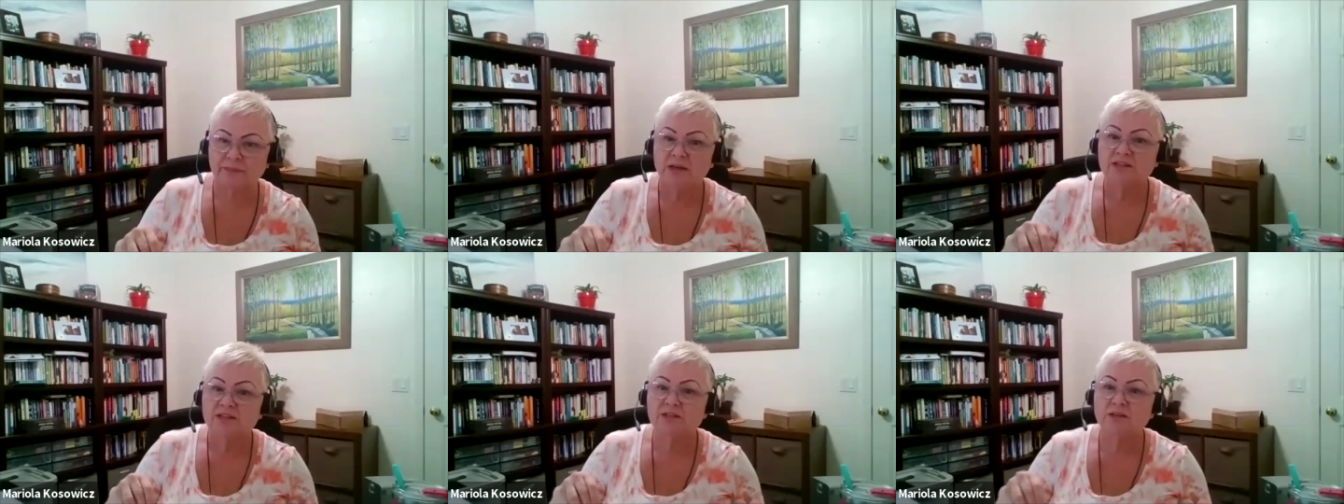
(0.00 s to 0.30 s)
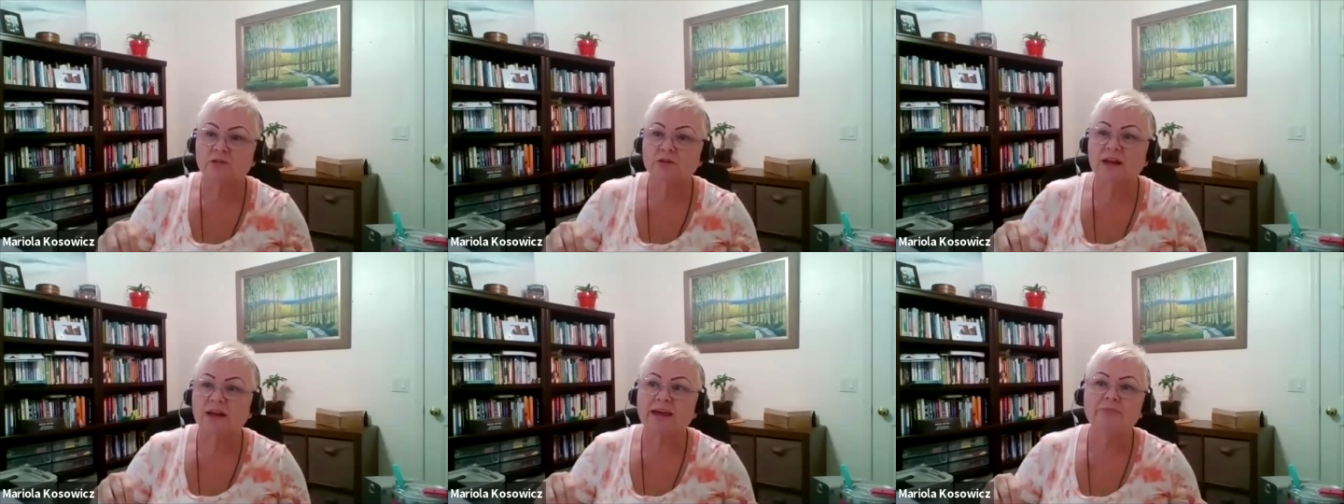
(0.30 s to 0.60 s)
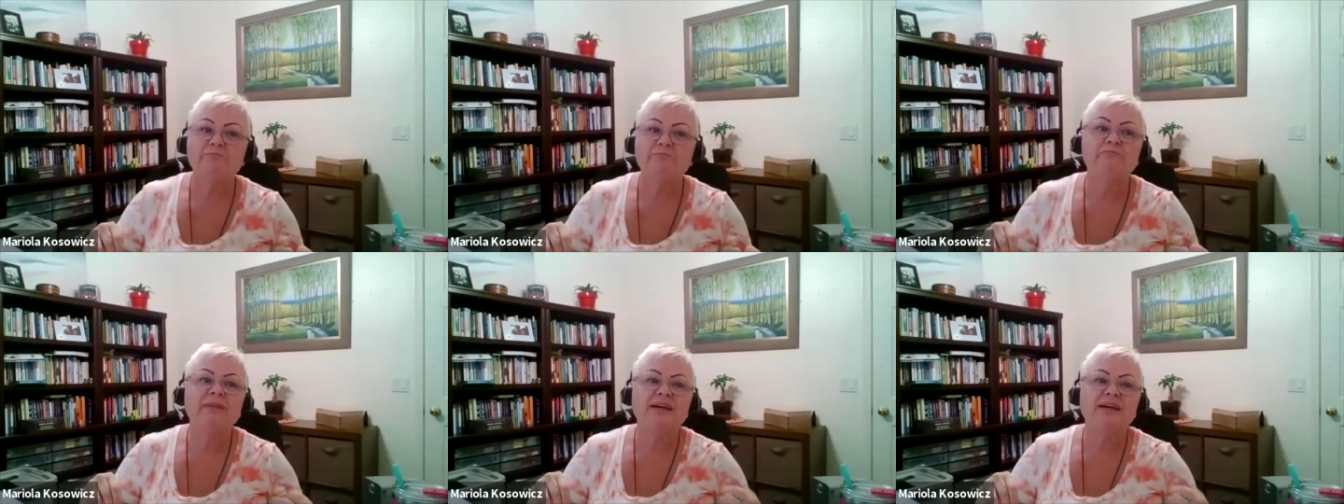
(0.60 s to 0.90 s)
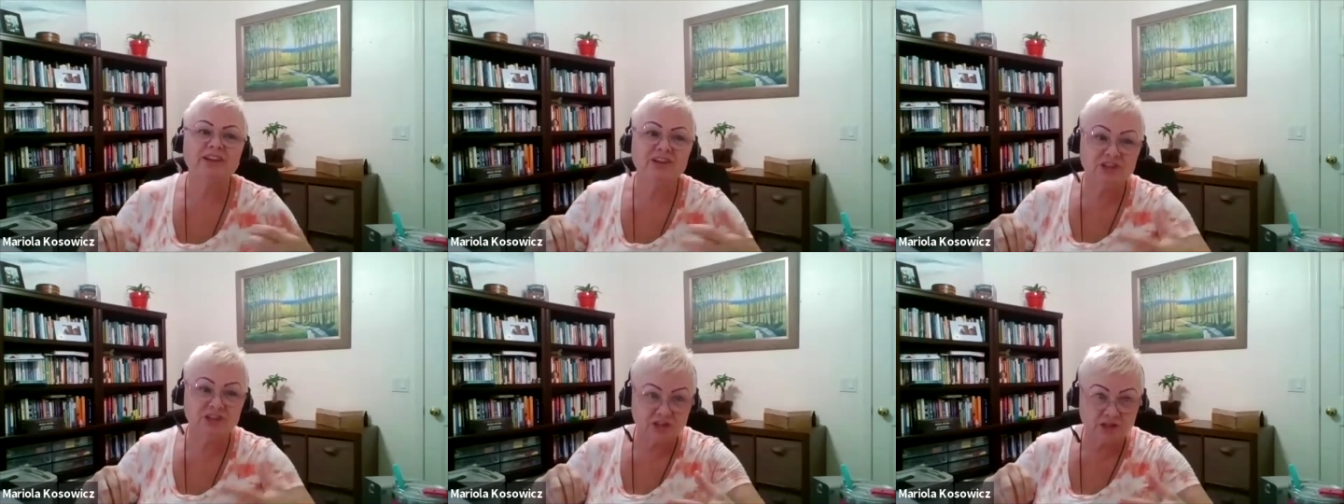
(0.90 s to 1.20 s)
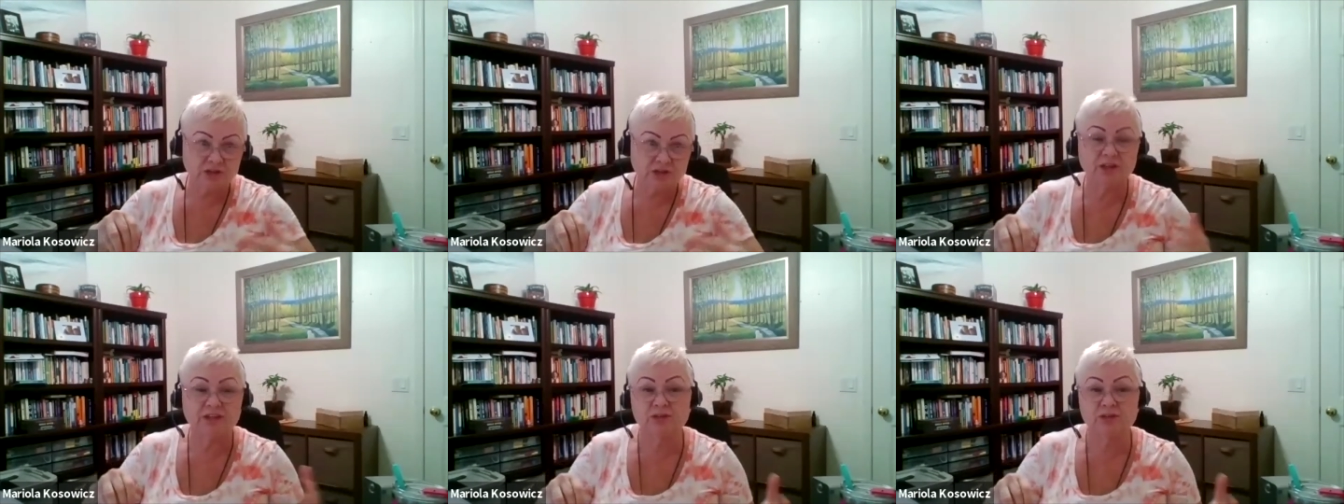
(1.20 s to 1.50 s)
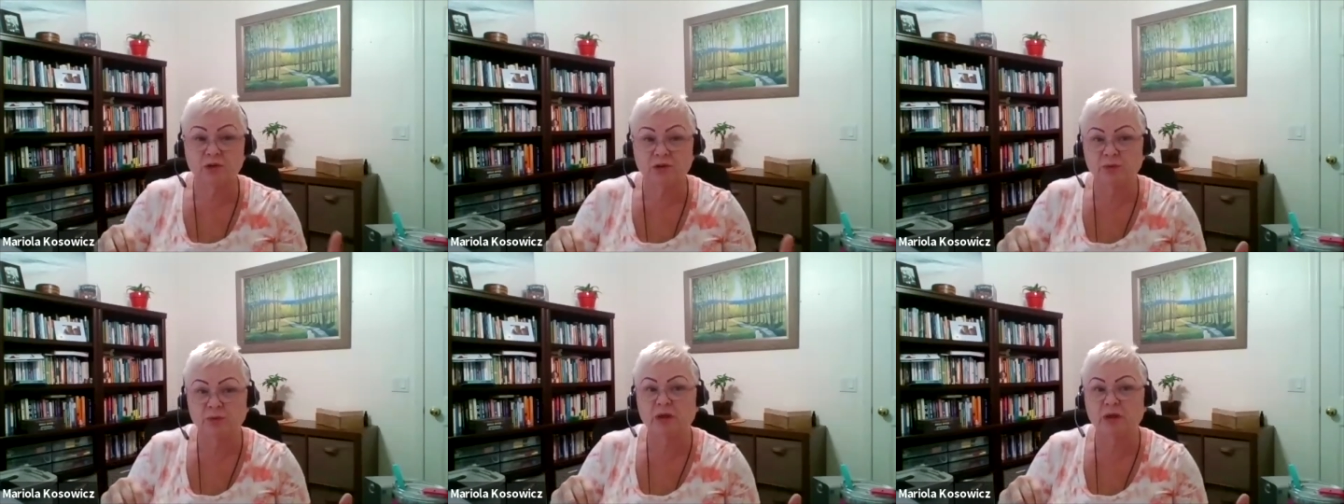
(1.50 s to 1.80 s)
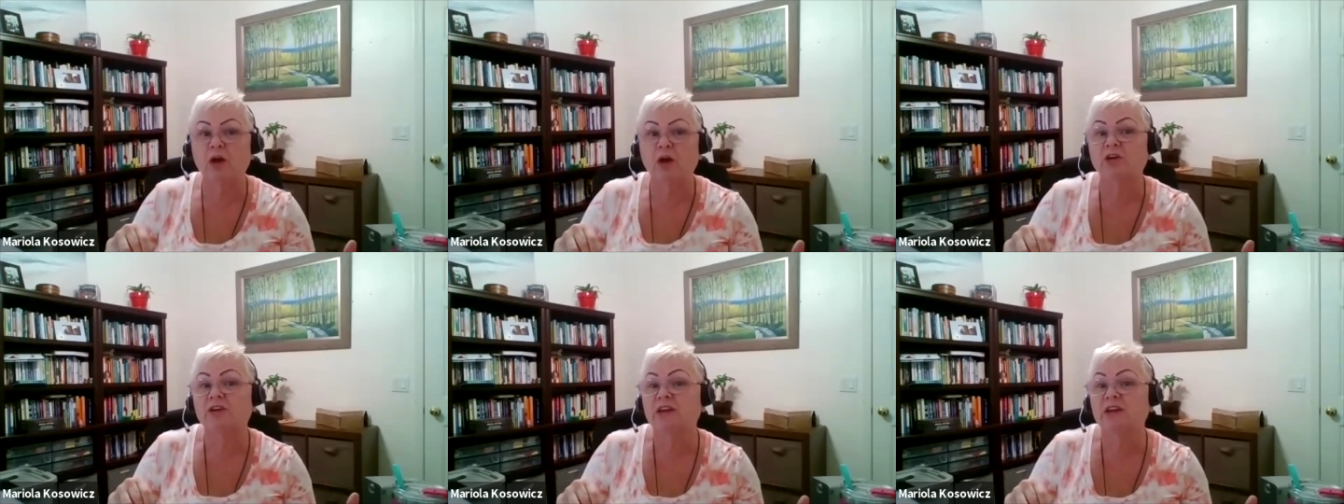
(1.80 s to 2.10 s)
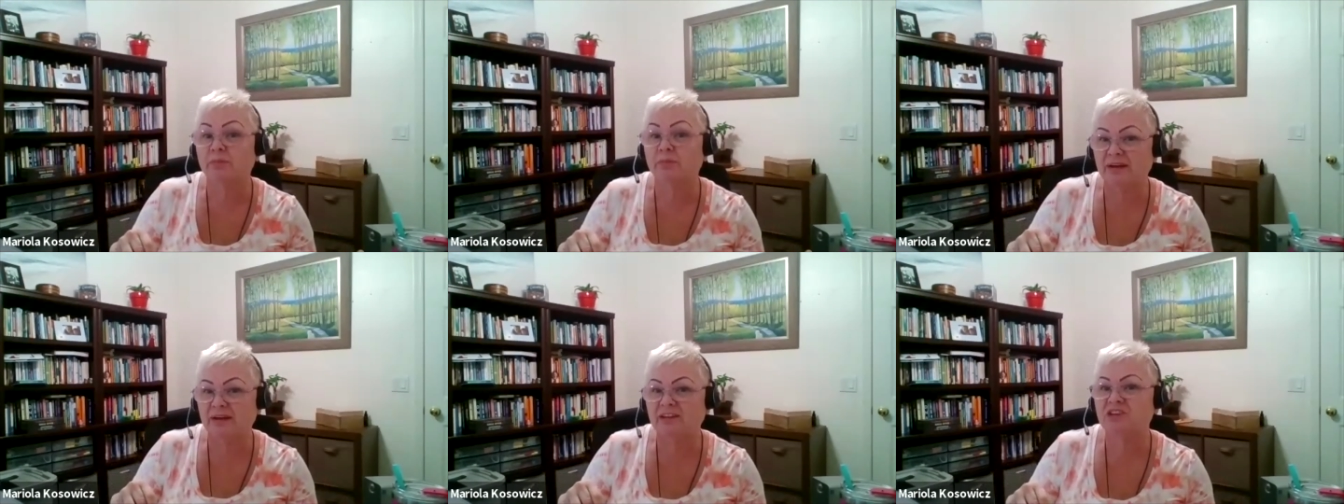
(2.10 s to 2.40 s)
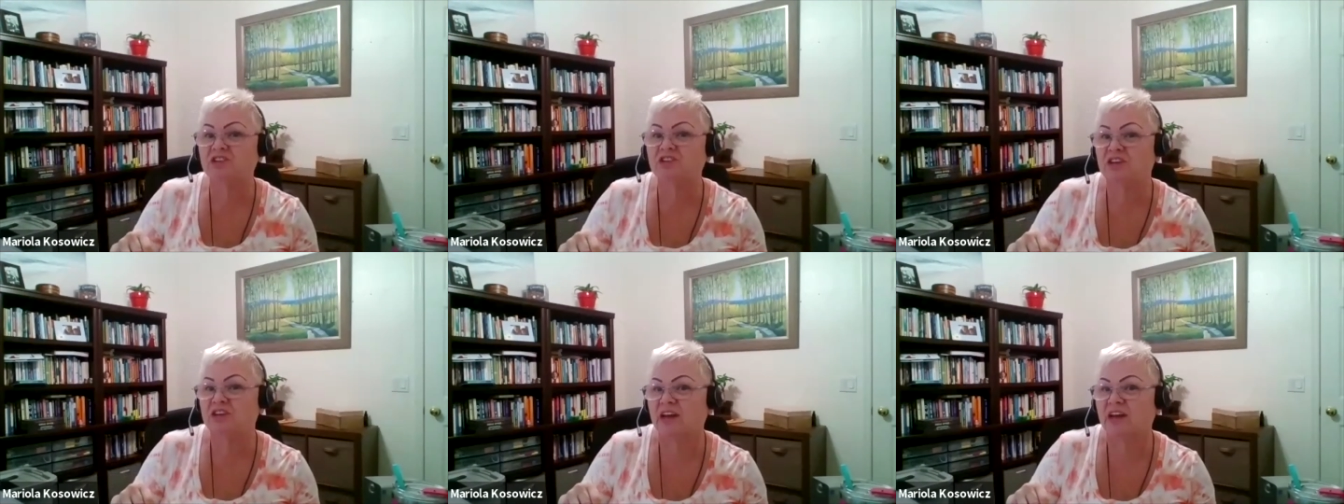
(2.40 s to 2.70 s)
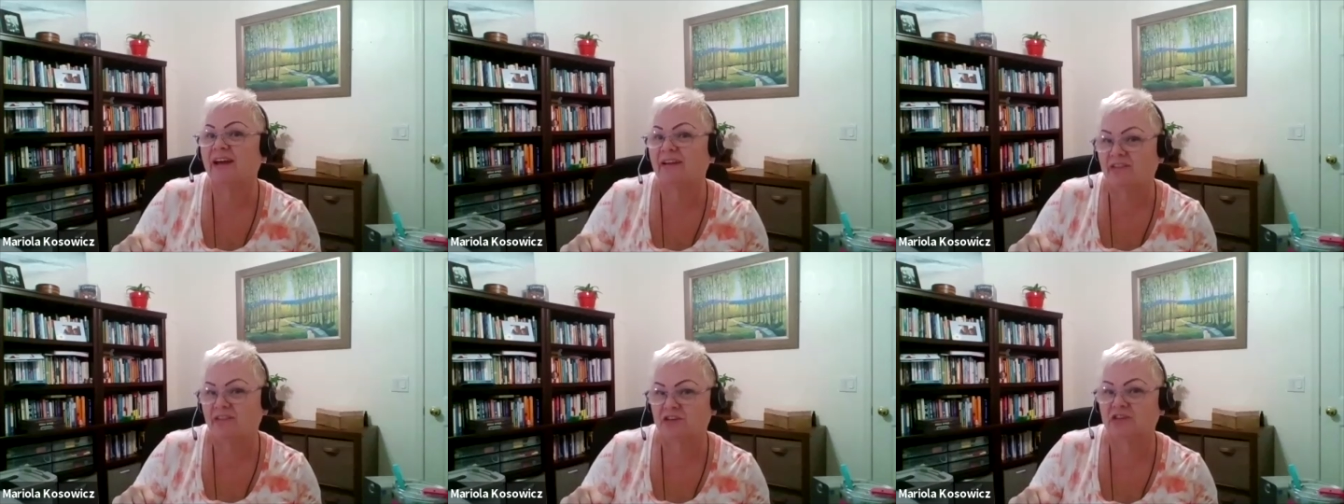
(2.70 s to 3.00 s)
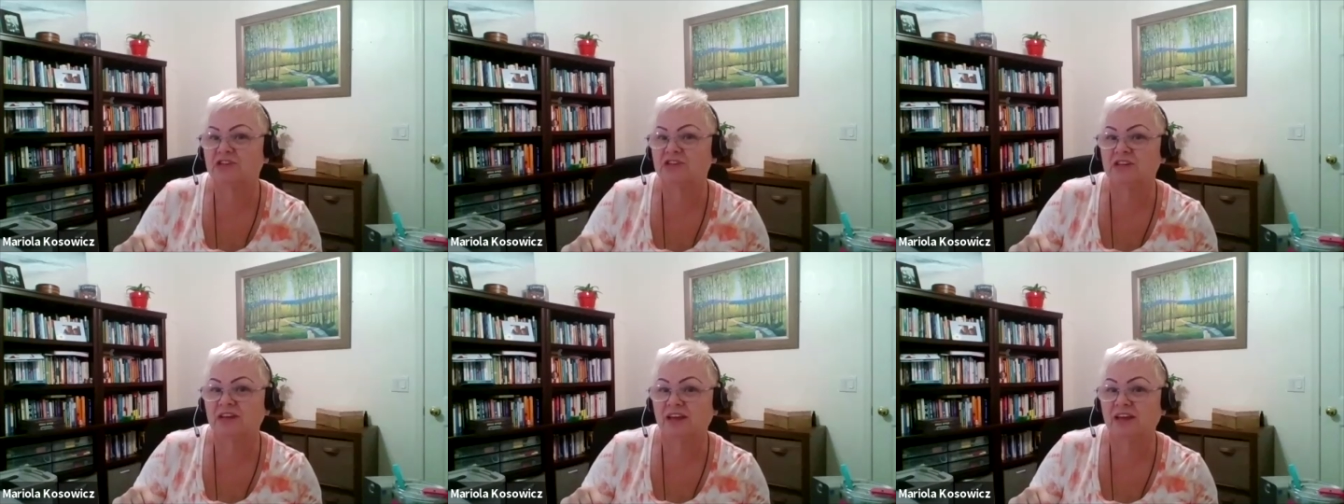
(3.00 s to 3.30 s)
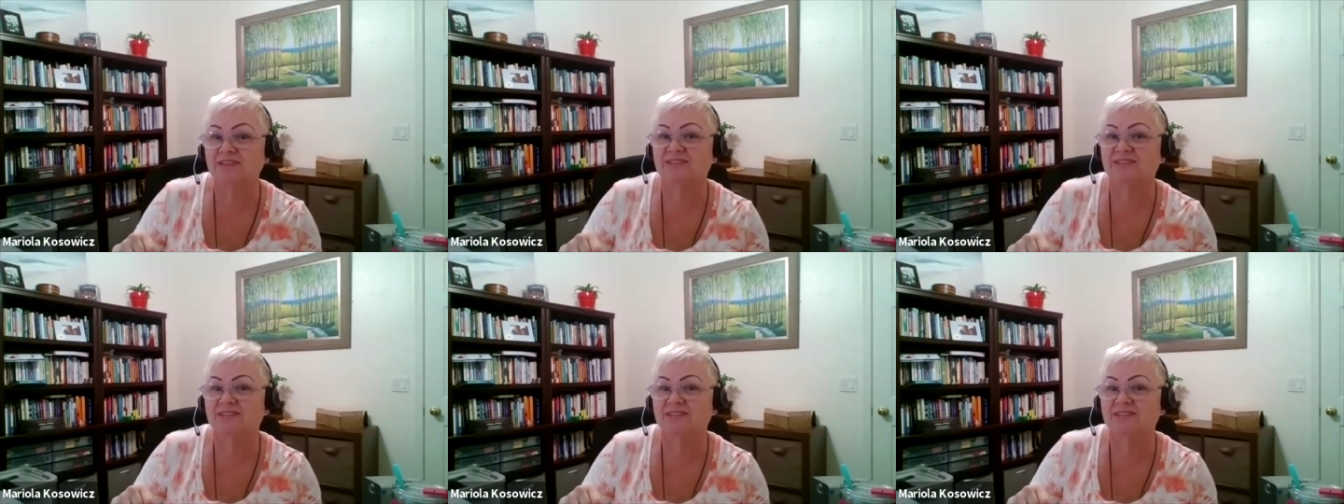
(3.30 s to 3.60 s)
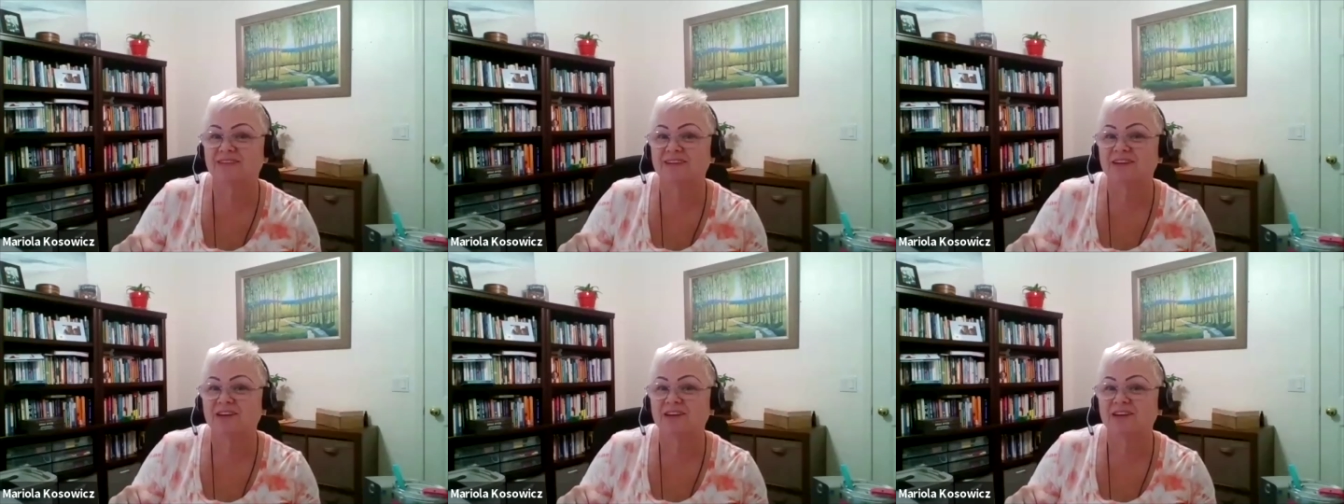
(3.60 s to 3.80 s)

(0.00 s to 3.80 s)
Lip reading: So like that's what we're calling managing energy, yes?